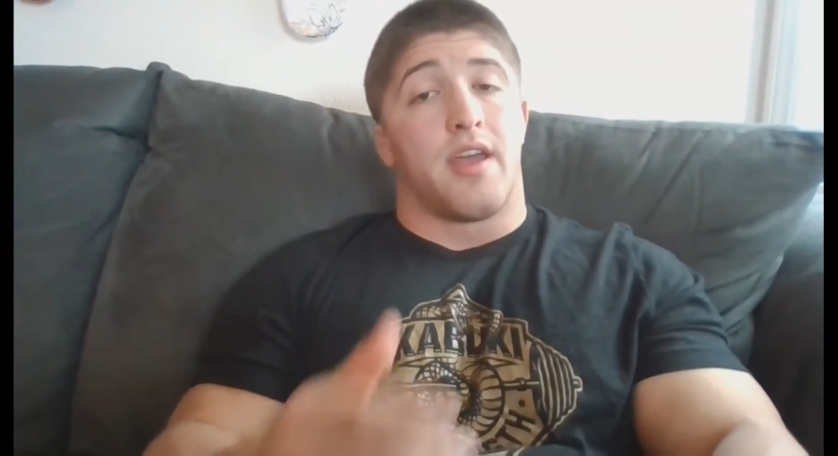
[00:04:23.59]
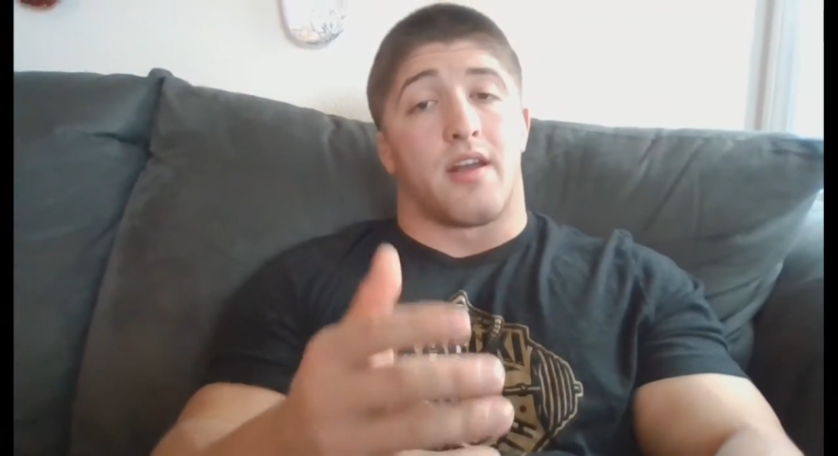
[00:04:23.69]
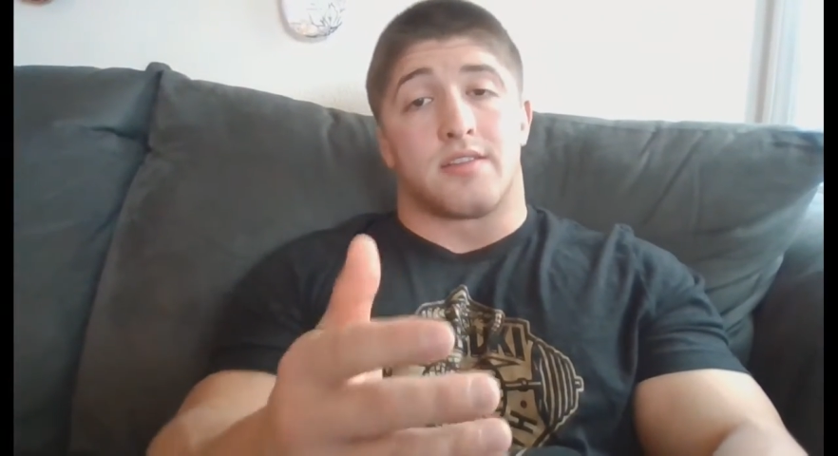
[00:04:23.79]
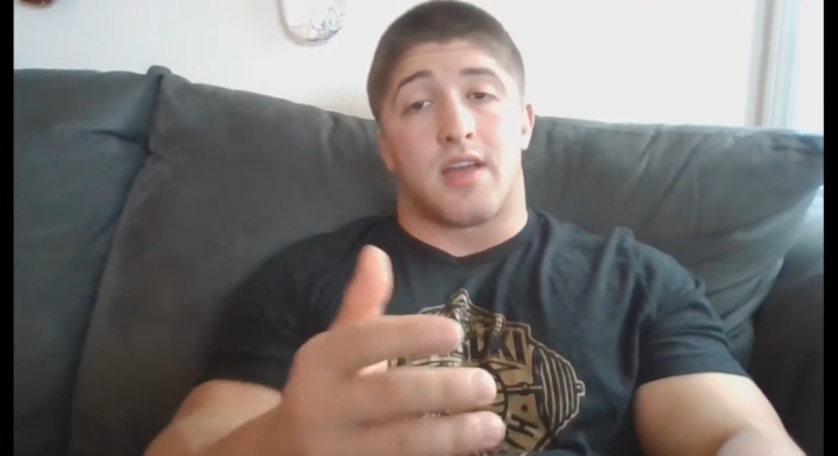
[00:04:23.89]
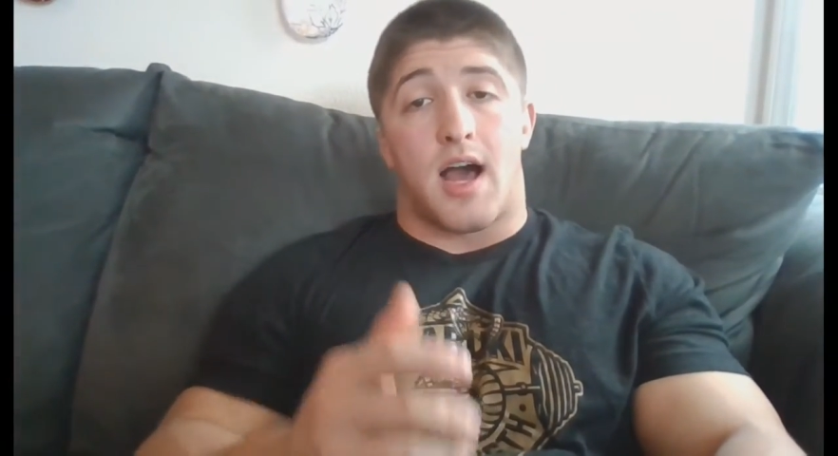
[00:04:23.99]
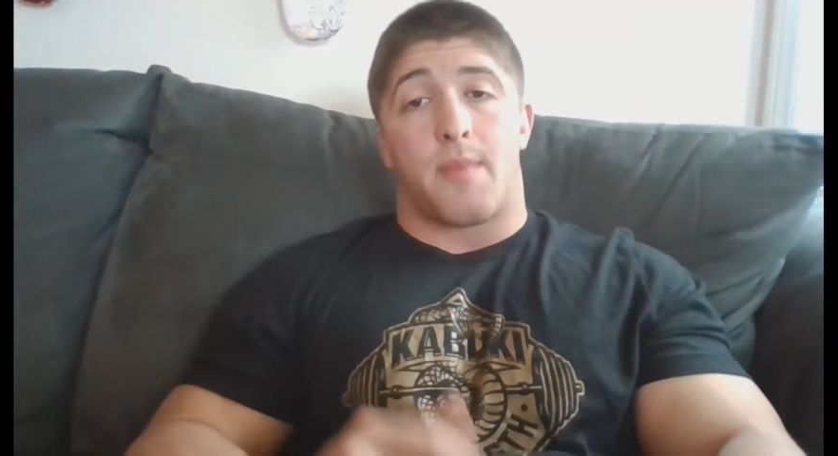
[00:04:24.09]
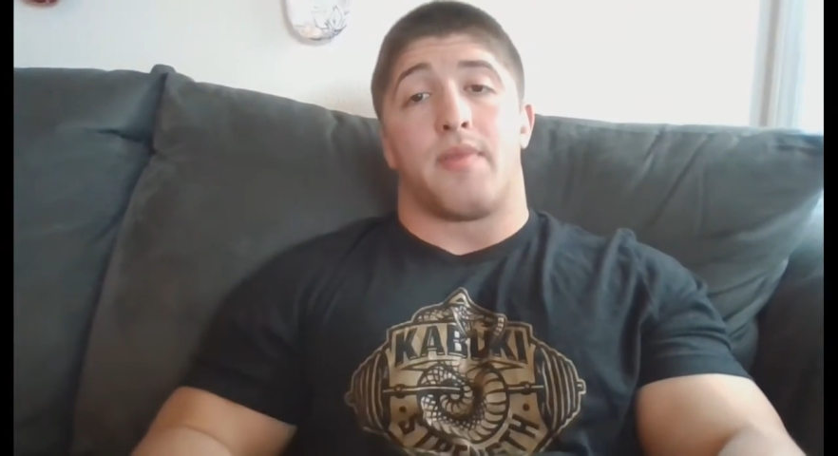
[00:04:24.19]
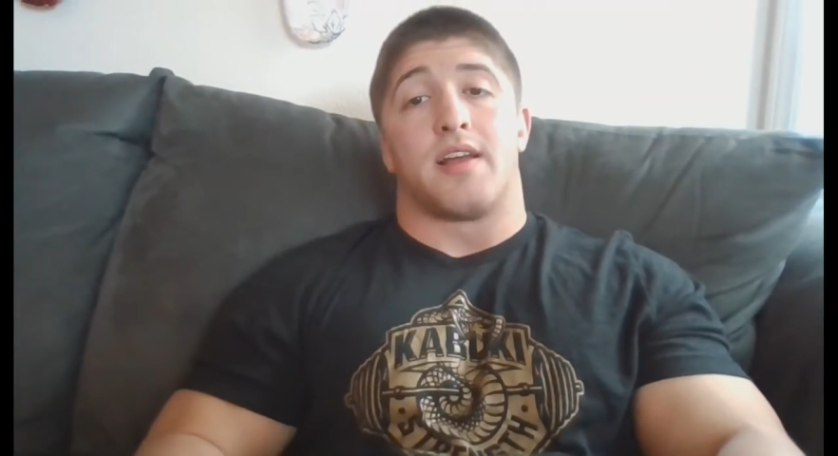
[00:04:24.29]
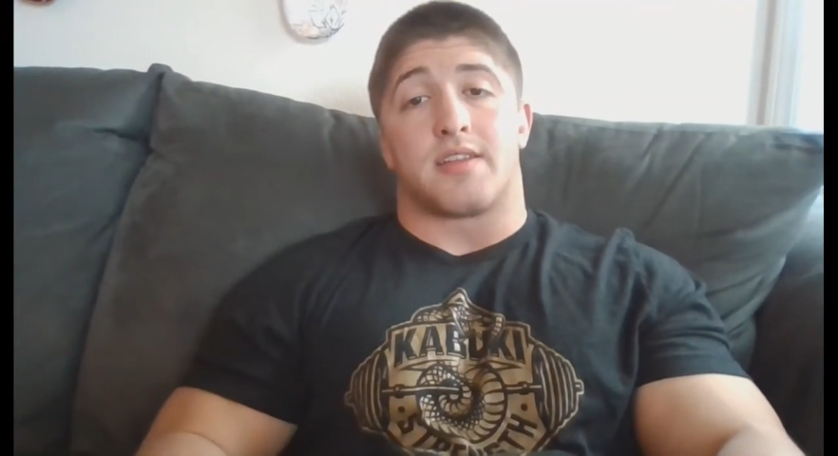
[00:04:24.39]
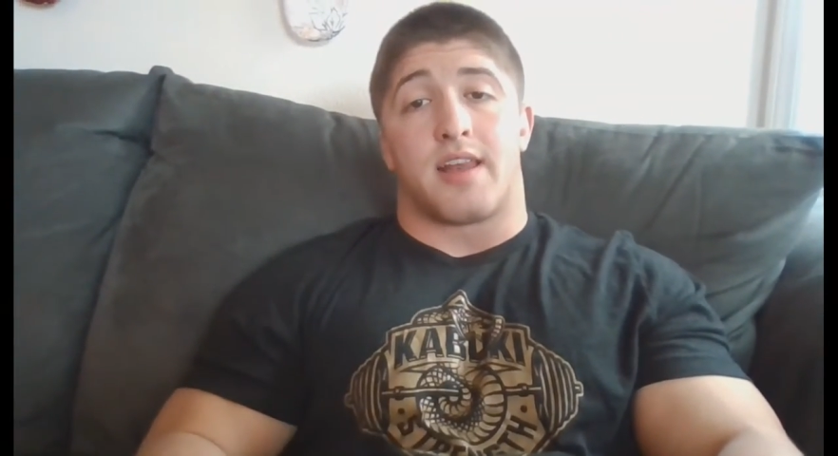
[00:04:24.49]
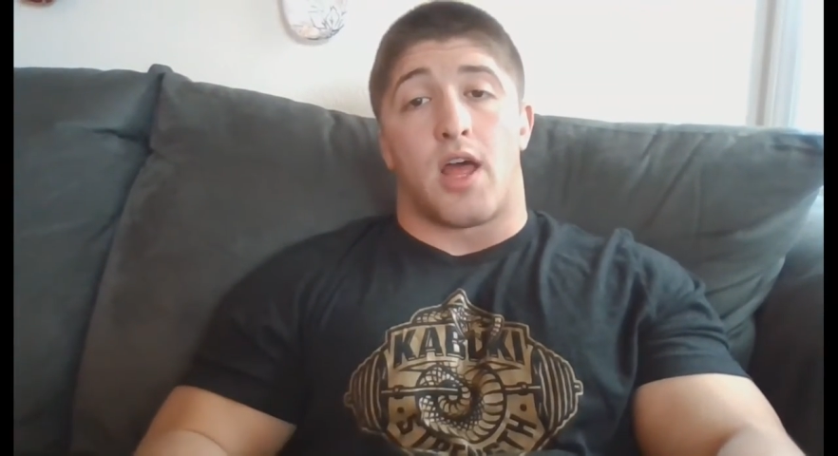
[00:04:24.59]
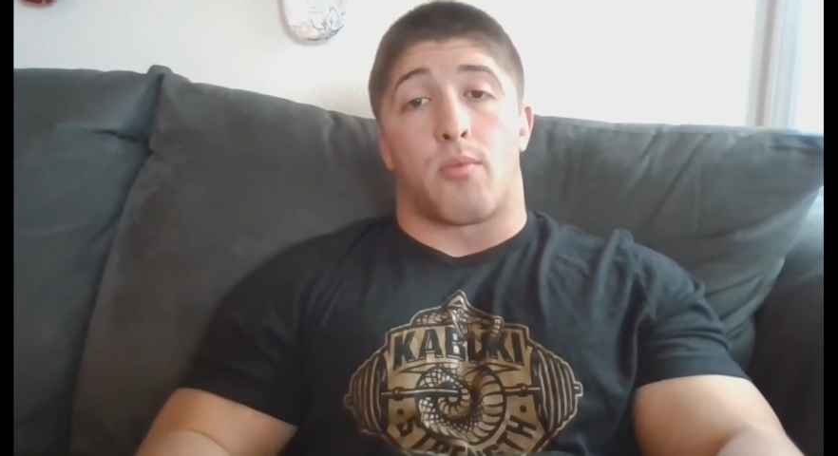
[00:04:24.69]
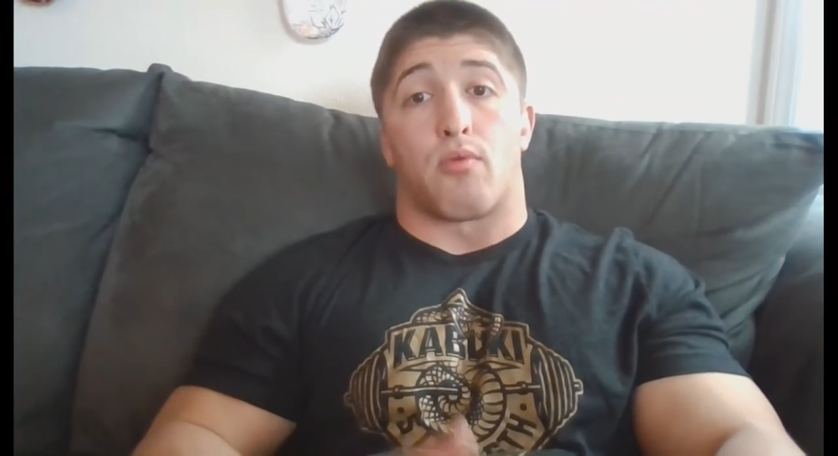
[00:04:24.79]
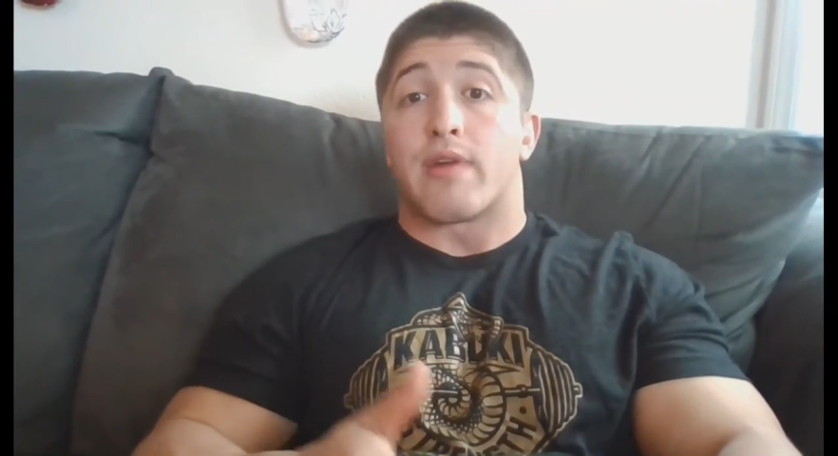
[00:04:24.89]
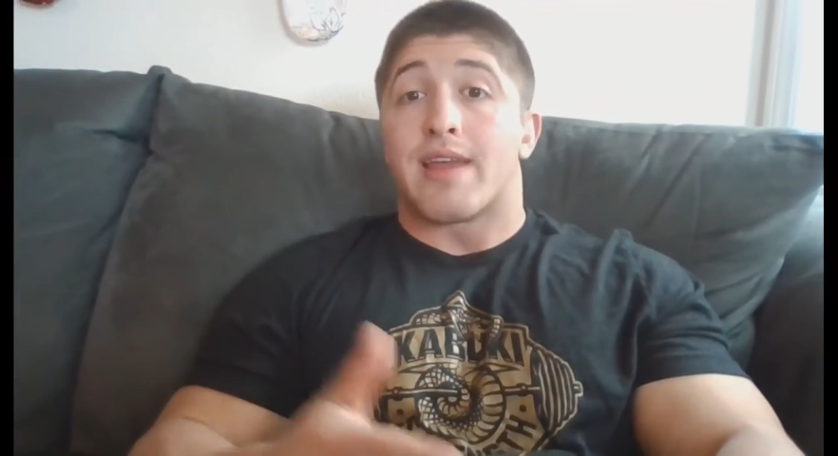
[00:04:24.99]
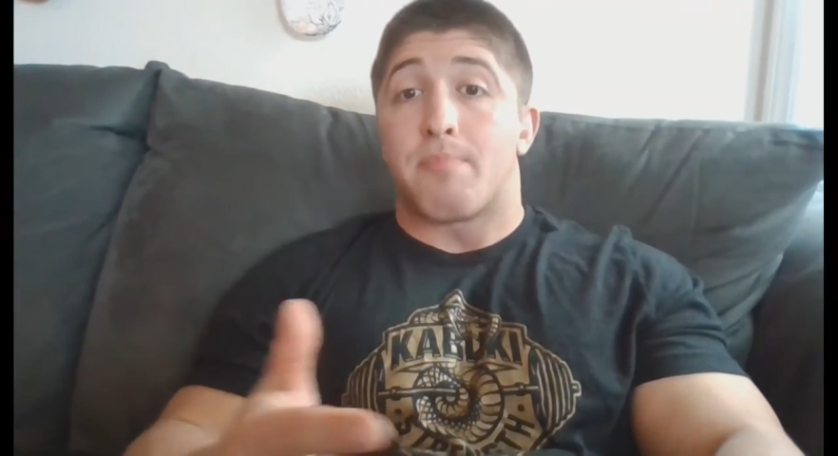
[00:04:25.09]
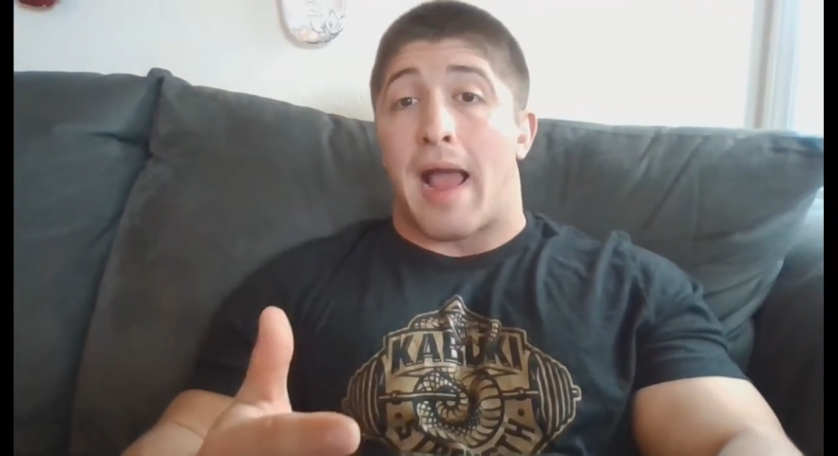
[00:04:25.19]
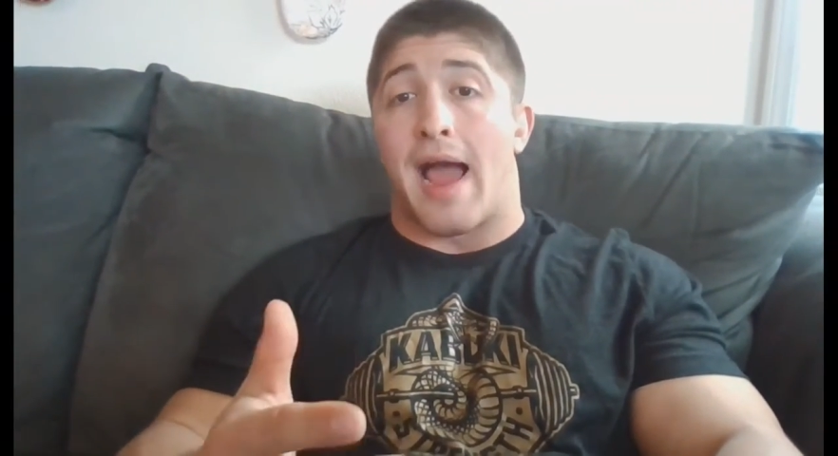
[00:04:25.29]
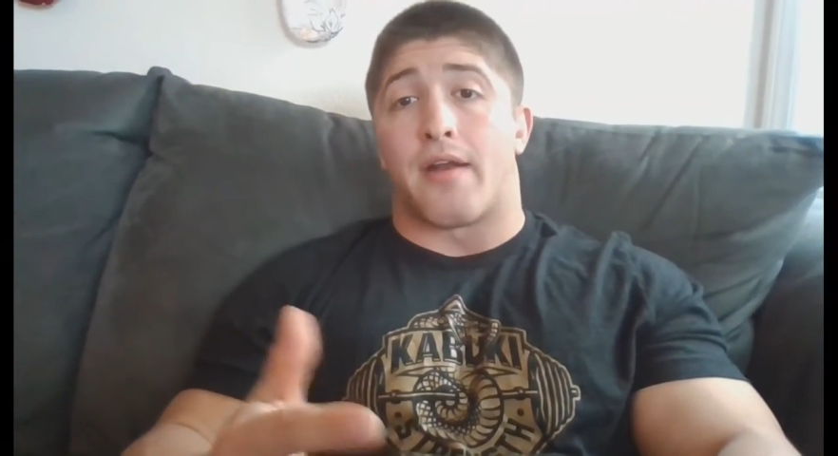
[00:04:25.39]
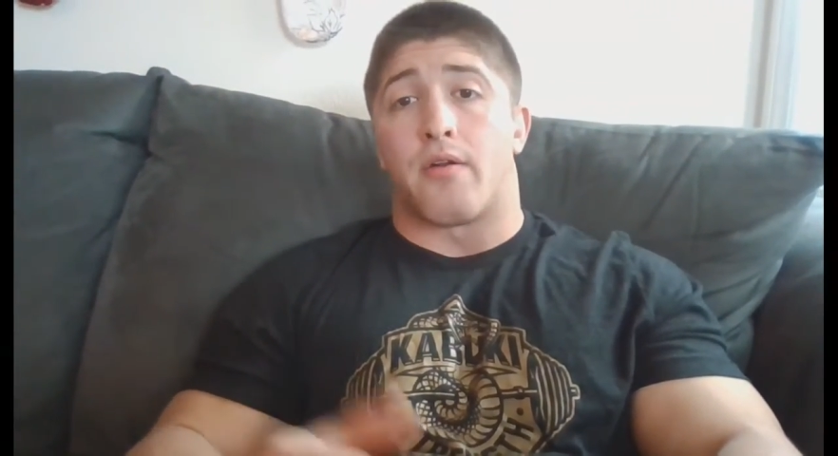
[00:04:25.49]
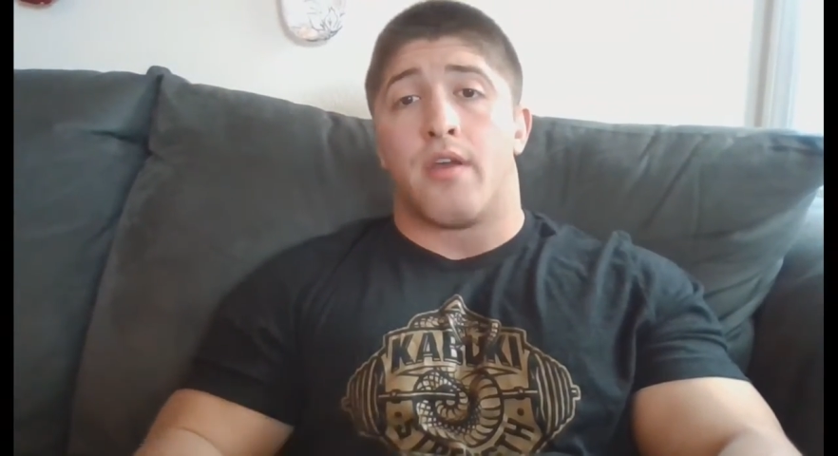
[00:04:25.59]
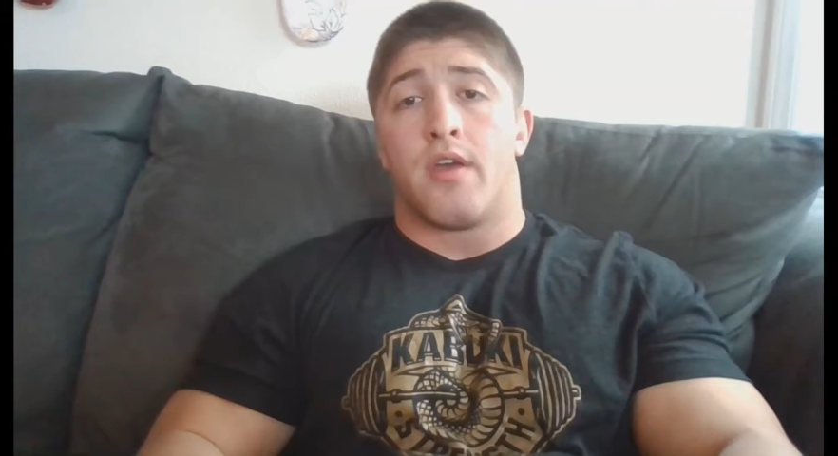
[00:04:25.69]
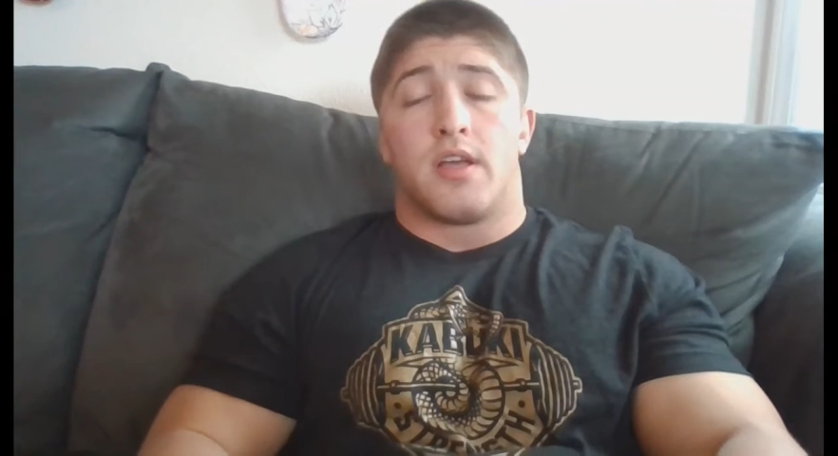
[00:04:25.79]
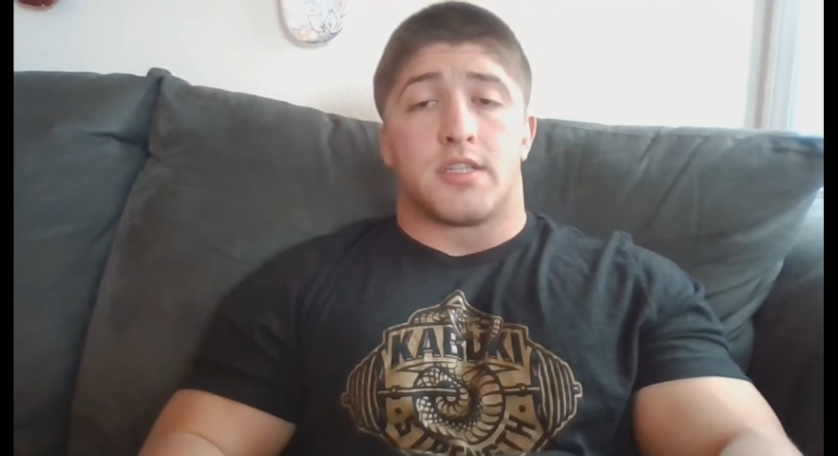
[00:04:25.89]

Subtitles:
and on top of that, it's going to help repattern